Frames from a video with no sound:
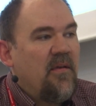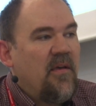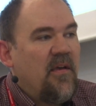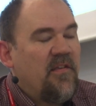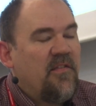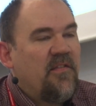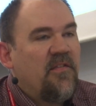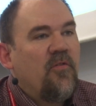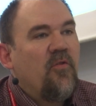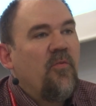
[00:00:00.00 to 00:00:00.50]

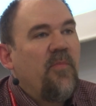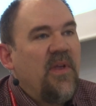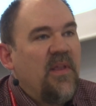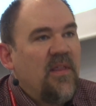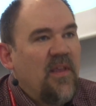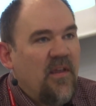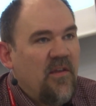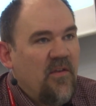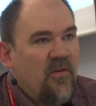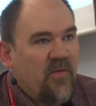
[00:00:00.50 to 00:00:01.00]
assuming
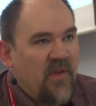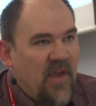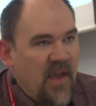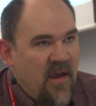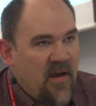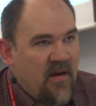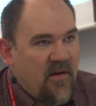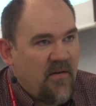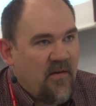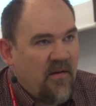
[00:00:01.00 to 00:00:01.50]
that you
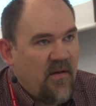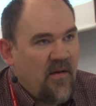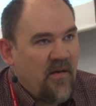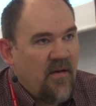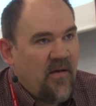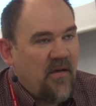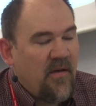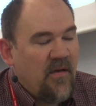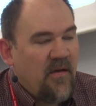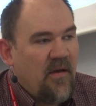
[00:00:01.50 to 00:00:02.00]
care
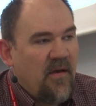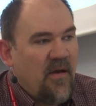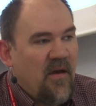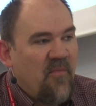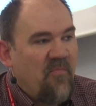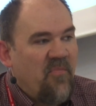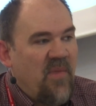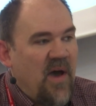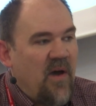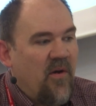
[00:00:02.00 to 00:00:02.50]

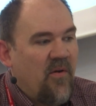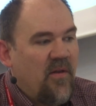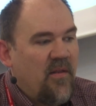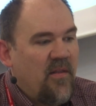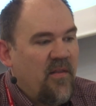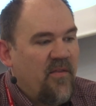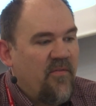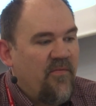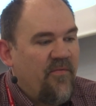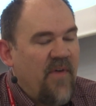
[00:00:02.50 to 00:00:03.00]

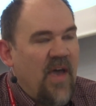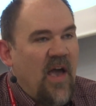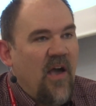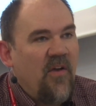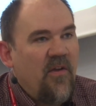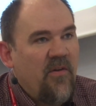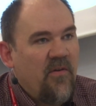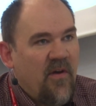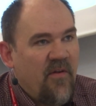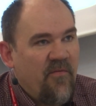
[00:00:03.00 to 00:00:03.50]
about the
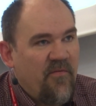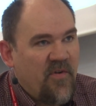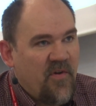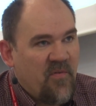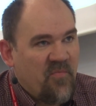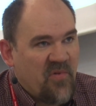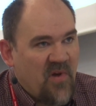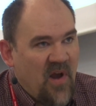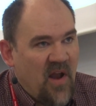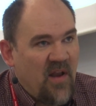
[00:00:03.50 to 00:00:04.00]
value of your
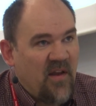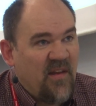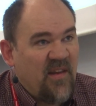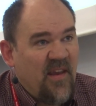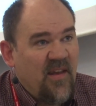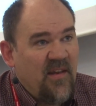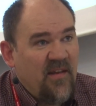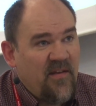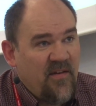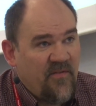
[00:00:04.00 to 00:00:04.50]
product
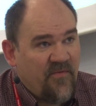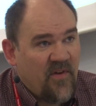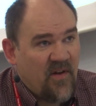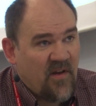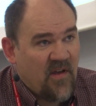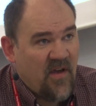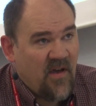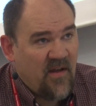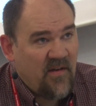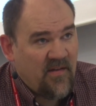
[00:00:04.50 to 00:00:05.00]
in different
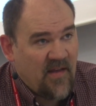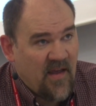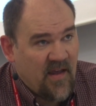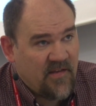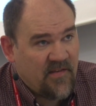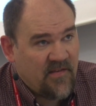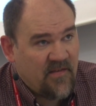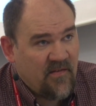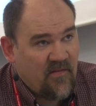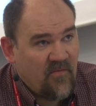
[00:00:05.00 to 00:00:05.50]

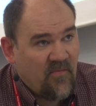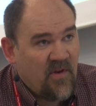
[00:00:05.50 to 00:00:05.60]
contexts.